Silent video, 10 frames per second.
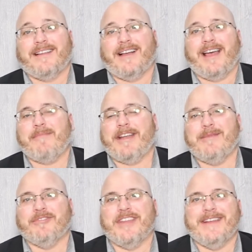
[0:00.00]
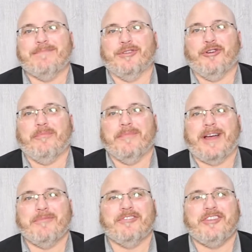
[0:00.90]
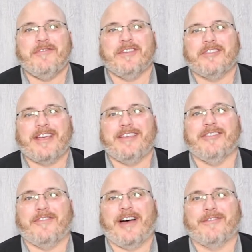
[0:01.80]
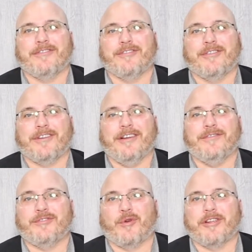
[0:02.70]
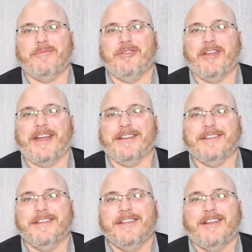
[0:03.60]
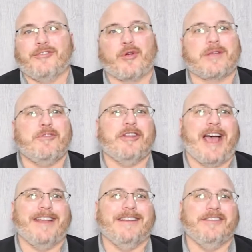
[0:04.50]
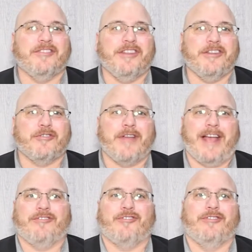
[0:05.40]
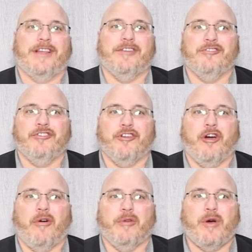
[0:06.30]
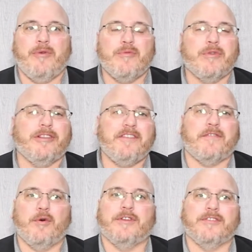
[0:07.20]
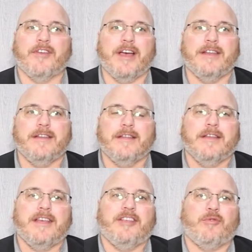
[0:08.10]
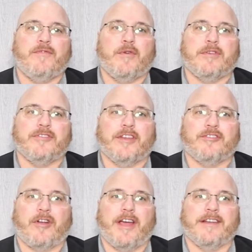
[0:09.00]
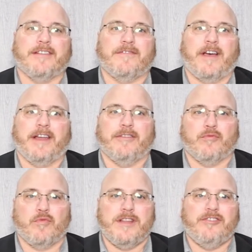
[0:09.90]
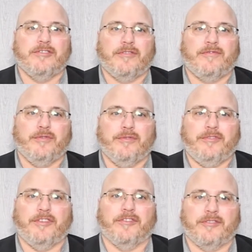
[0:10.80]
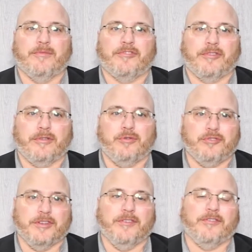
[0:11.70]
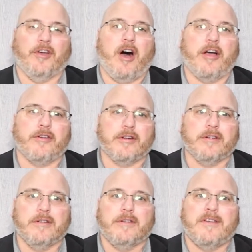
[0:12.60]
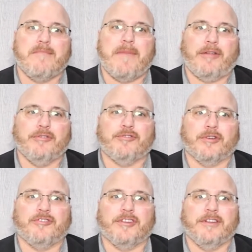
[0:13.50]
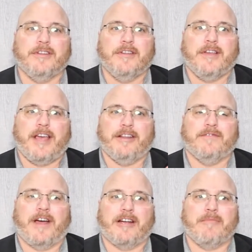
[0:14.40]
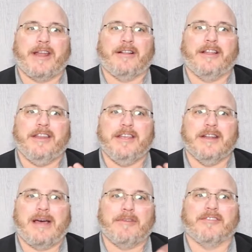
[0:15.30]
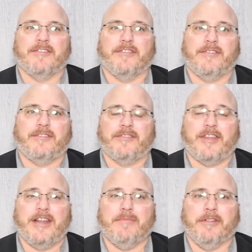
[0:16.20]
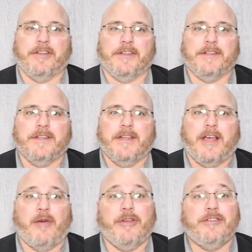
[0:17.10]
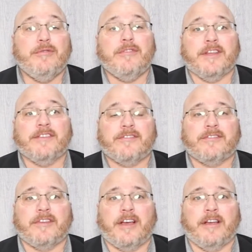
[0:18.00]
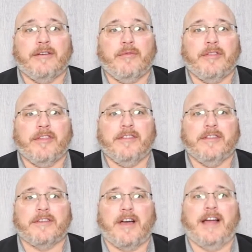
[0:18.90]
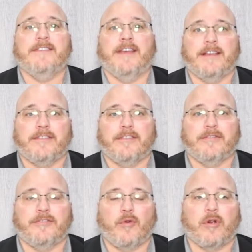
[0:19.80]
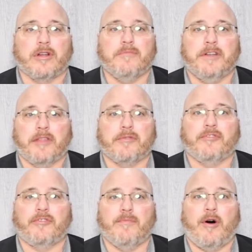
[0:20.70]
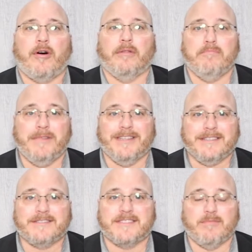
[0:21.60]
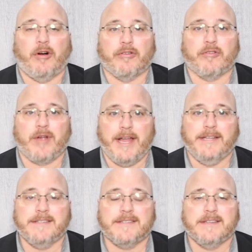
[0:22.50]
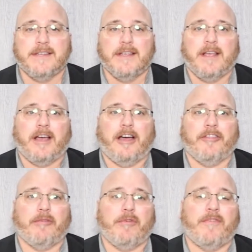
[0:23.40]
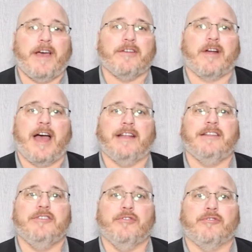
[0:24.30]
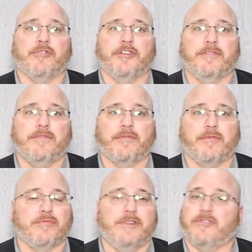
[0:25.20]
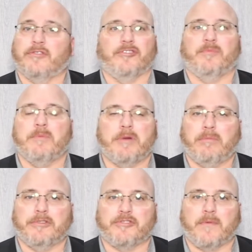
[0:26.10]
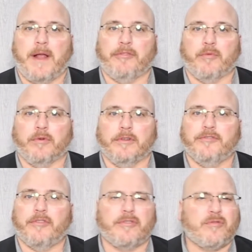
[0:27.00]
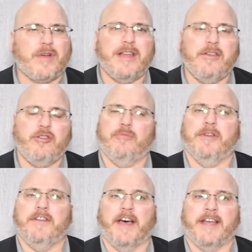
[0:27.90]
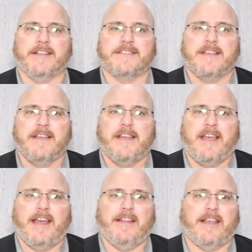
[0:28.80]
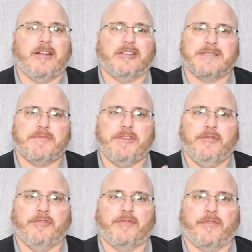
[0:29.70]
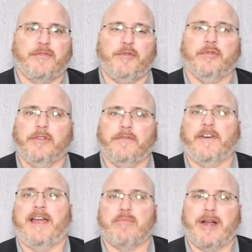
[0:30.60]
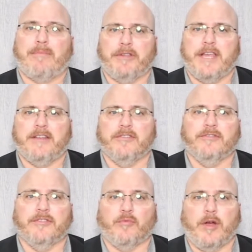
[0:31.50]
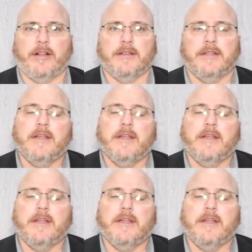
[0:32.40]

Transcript: Hi, my name is Nate Bloom. I'm the Chief Executive Officer of Sorghum United. Sorghum United is an international NGO, and what we really focus on is we focus on trying to find regional food system solutions to hunger, malnutrition, and environmental and economic sustainability. And we do this within the context of sorghum and other small millets, small grains, that we find are highly nutritive through research that's been published around the world. So they're great in human diets, and they can also be used for fuel and fiber applications as well.